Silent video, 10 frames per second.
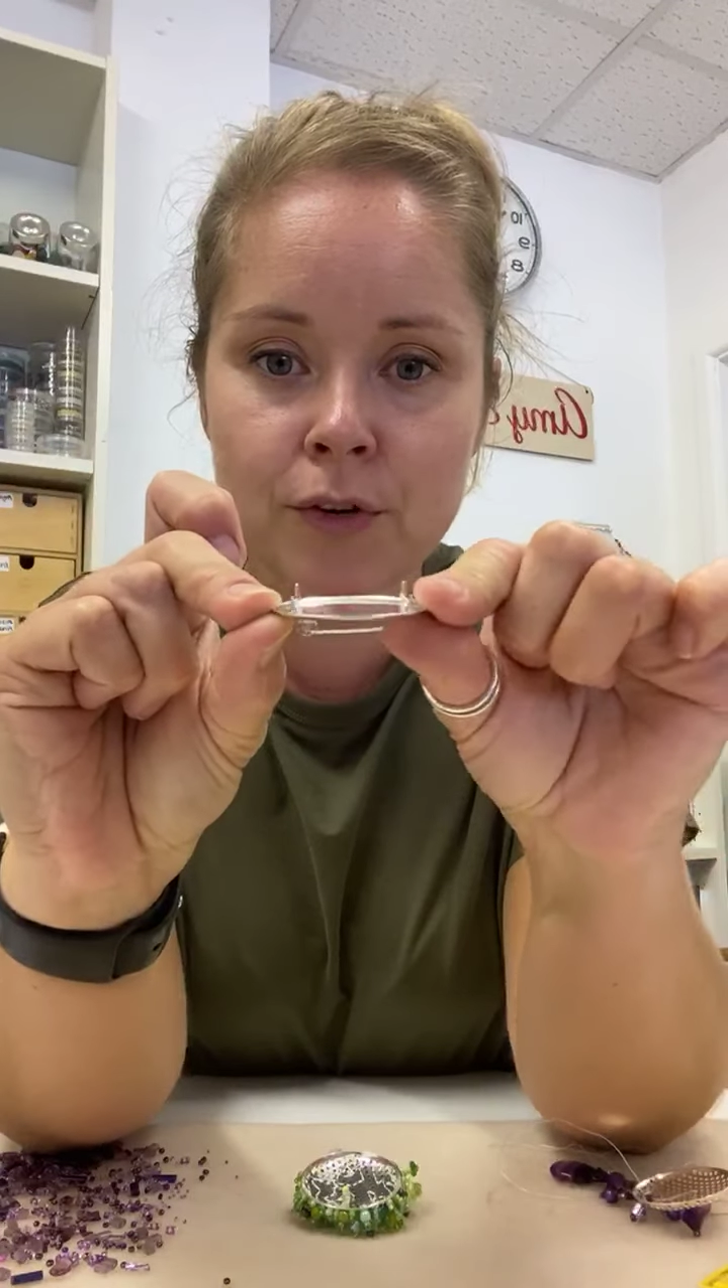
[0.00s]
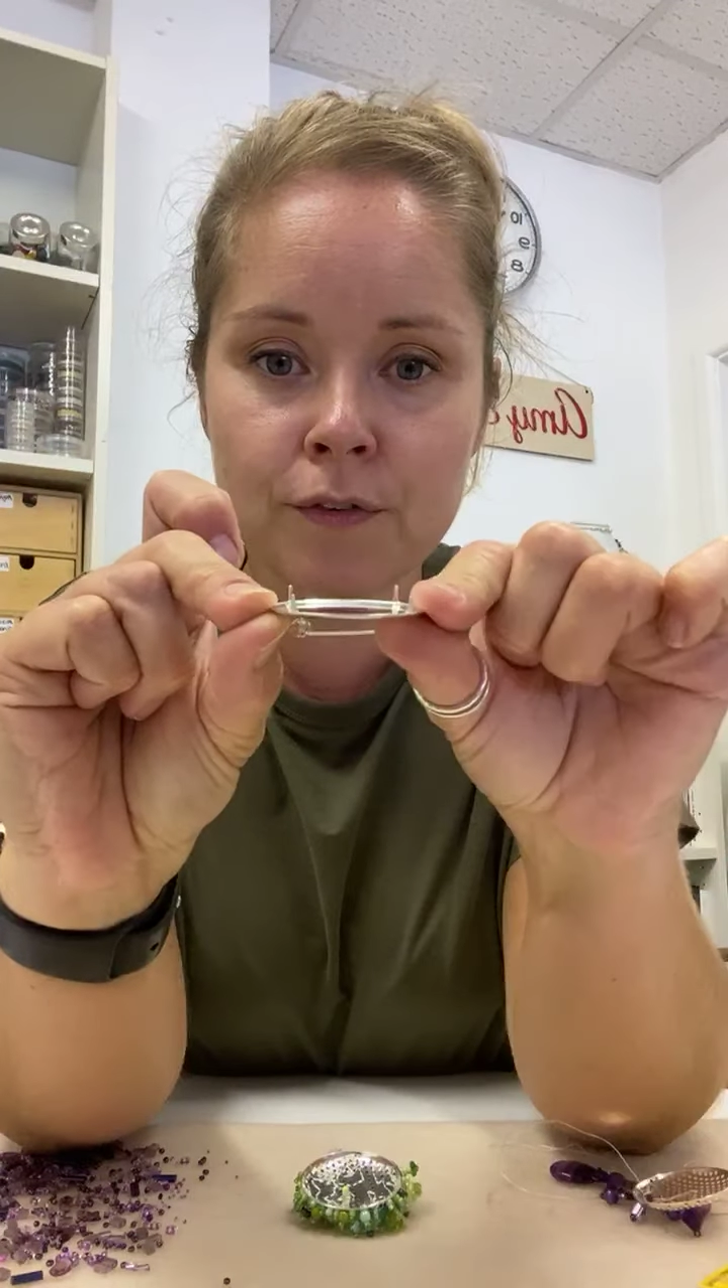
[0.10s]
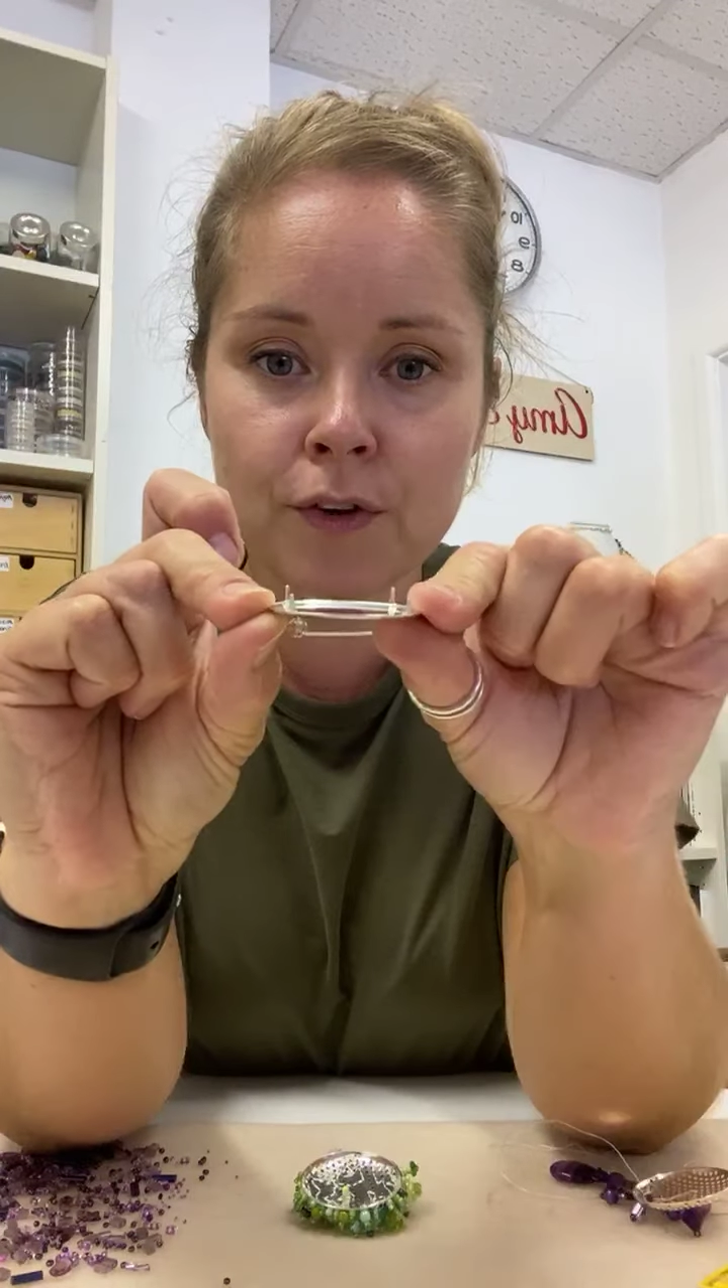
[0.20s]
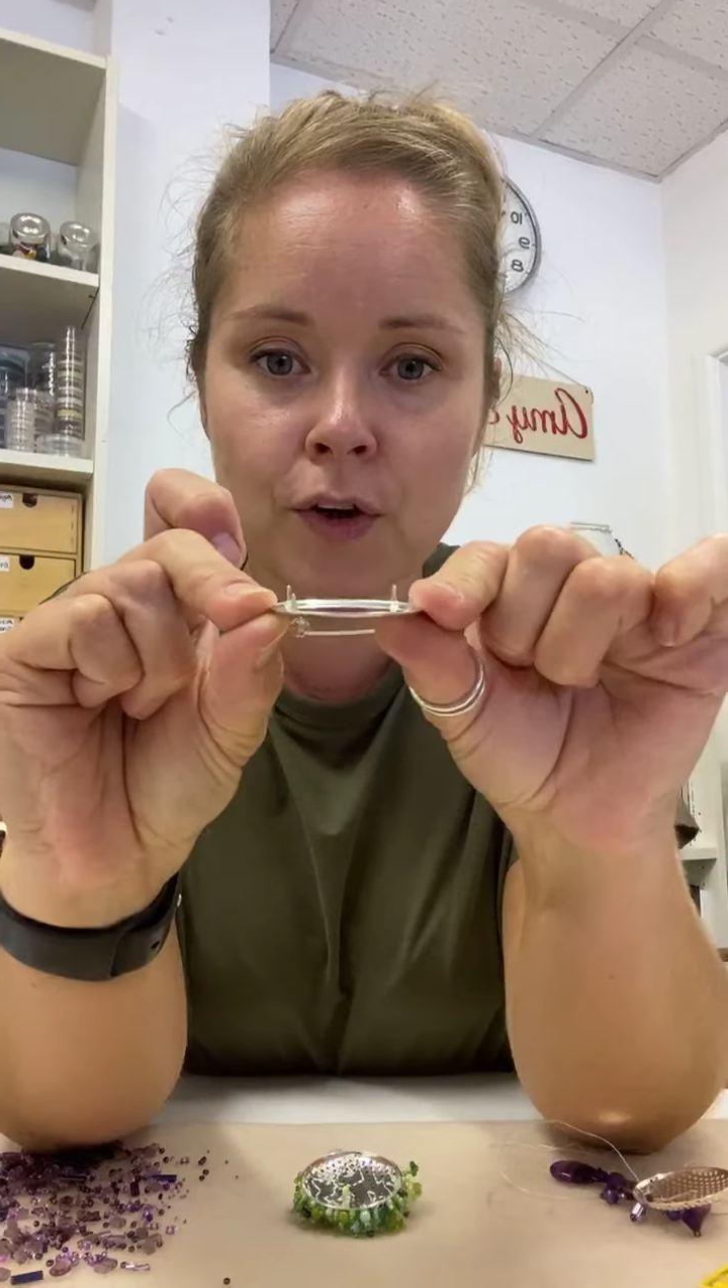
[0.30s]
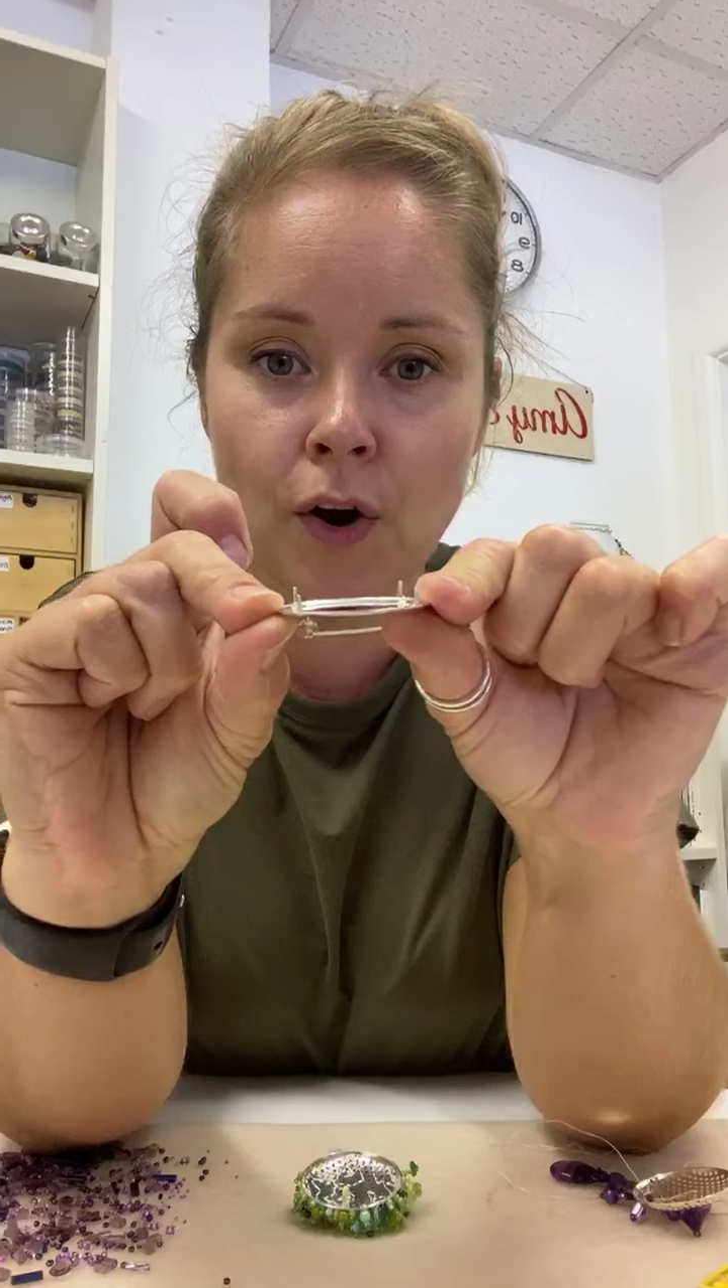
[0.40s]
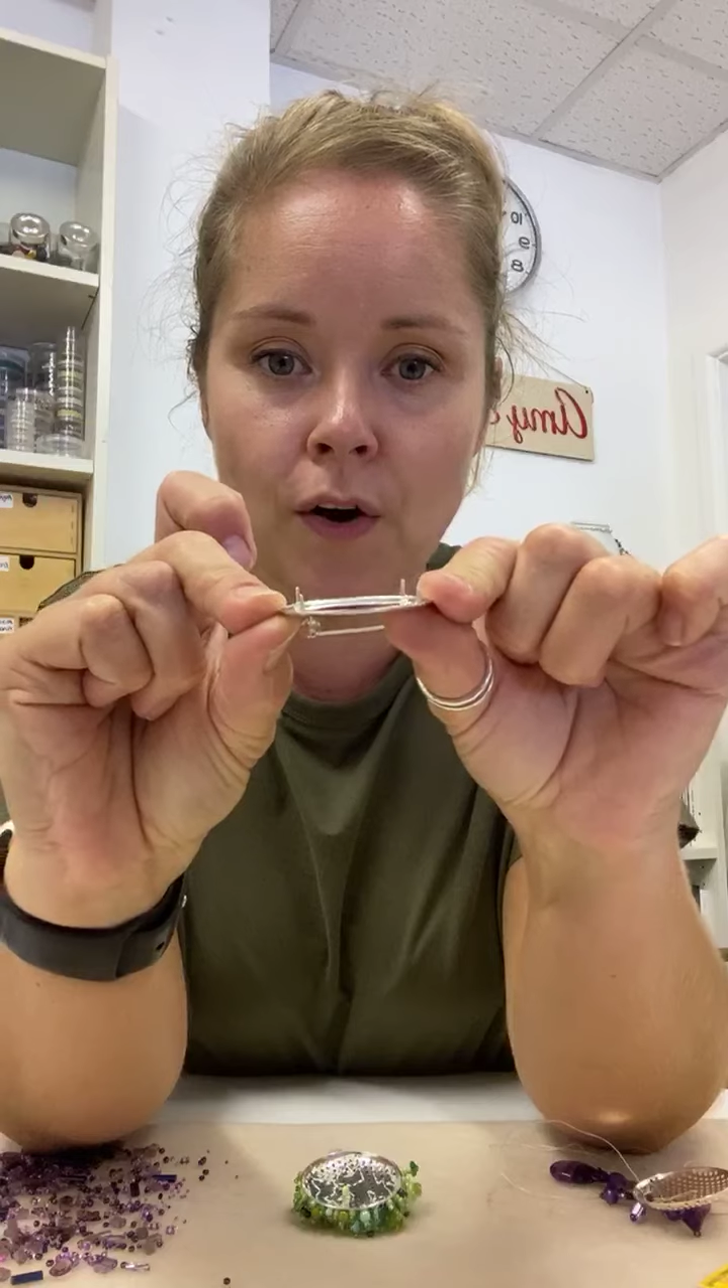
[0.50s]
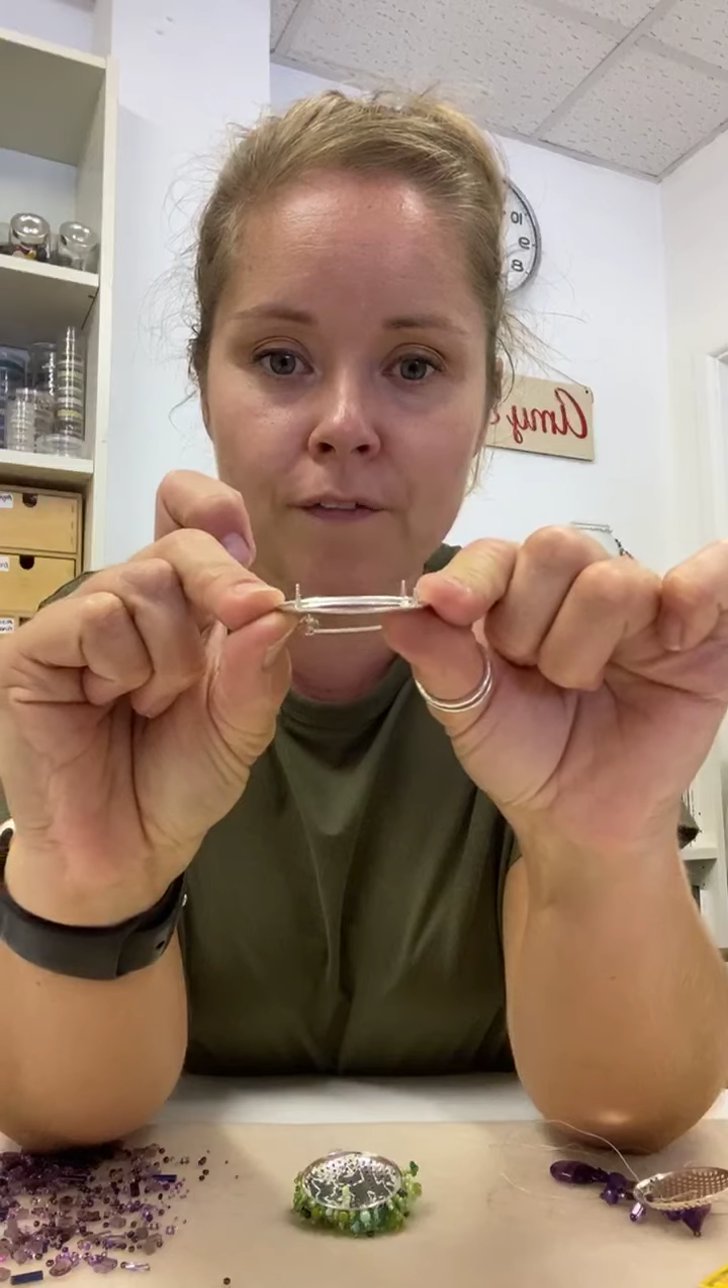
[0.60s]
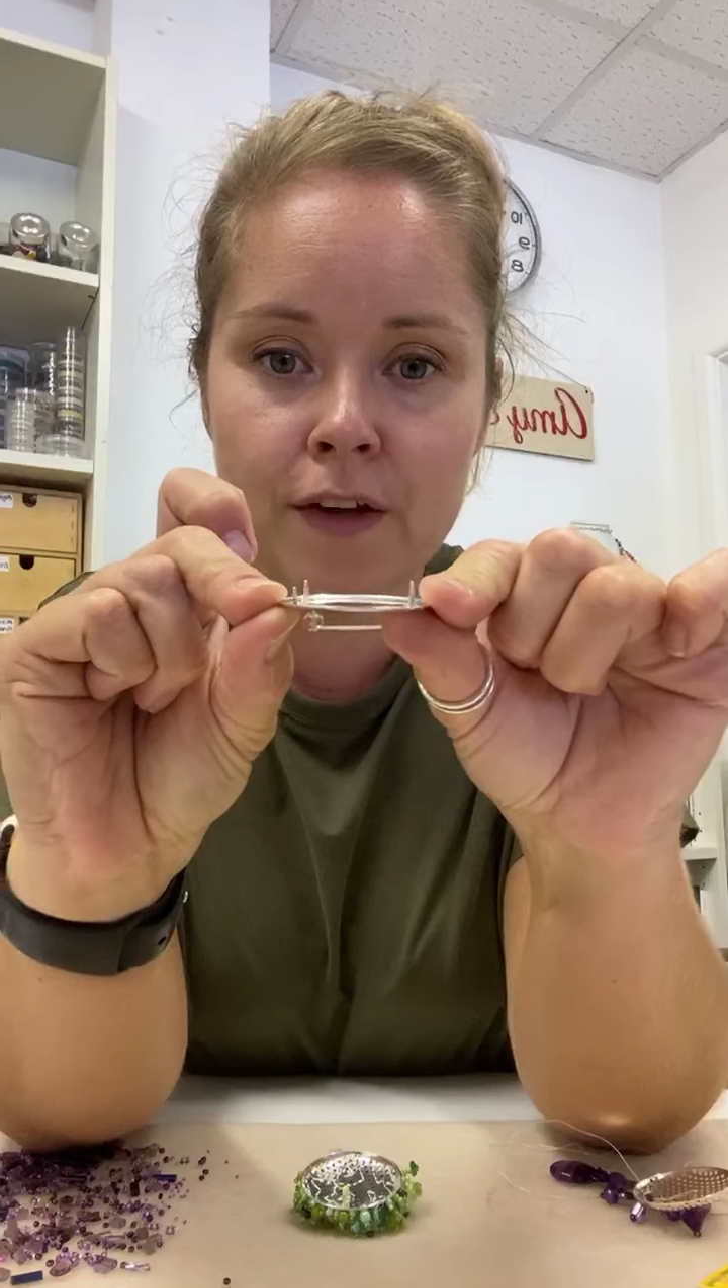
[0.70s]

you've got